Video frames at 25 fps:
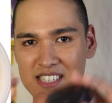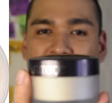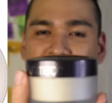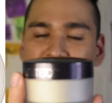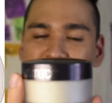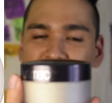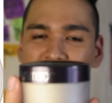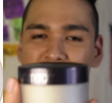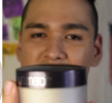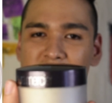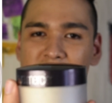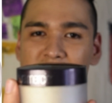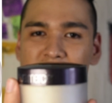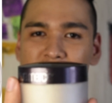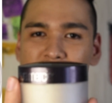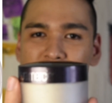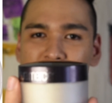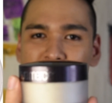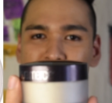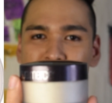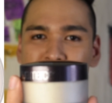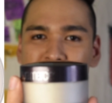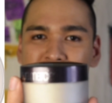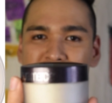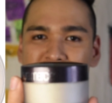So this is the
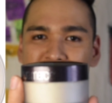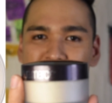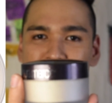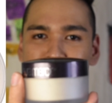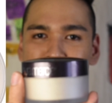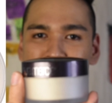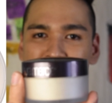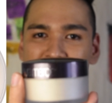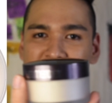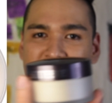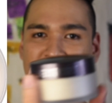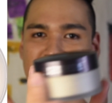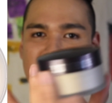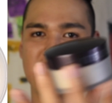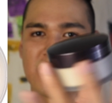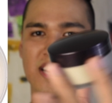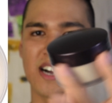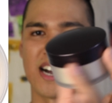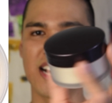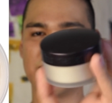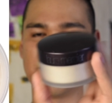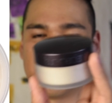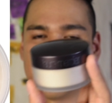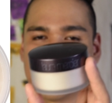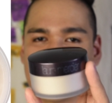Laura Mercier powder.
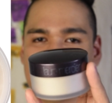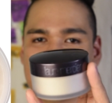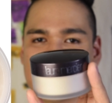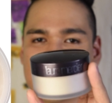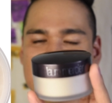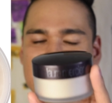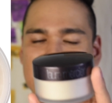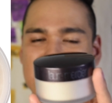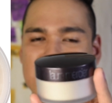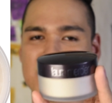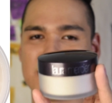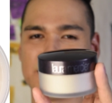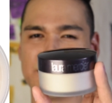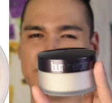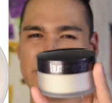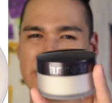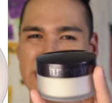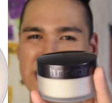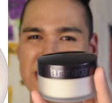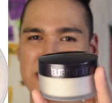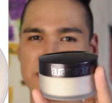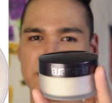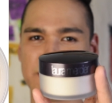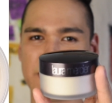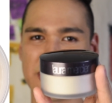I feel like this is the
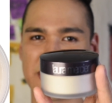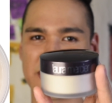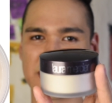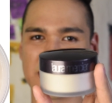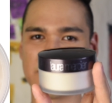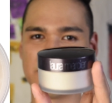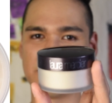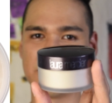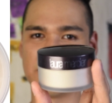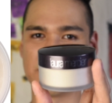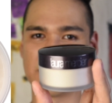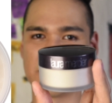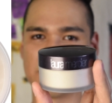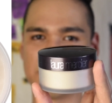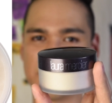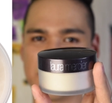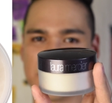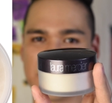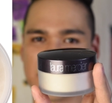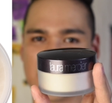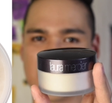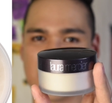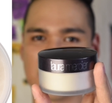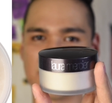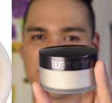best powder if you want to
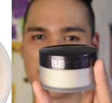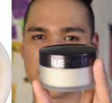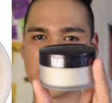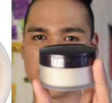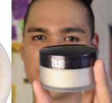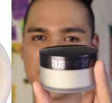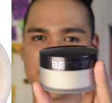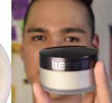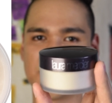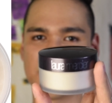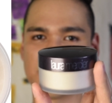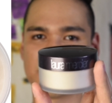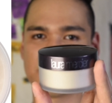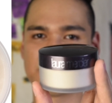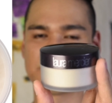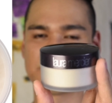build coverage.